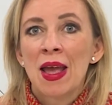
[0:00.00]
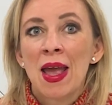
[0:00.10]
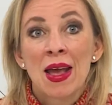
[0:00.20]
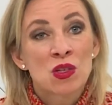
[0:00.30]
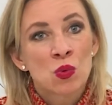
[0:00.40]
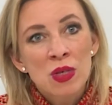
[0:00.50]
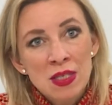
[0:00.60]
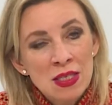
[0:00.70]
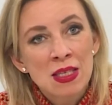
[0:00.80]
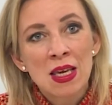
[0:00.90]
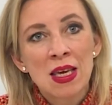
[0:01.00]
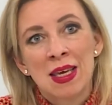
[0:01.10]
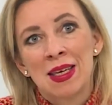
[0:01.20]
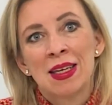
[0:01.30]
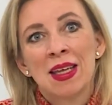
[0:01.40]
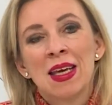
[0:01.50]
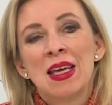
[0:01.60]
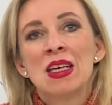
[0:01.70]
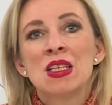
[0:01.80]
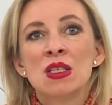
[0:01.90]
as we see it,
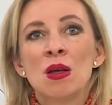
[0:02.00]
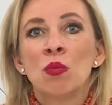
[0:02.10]
is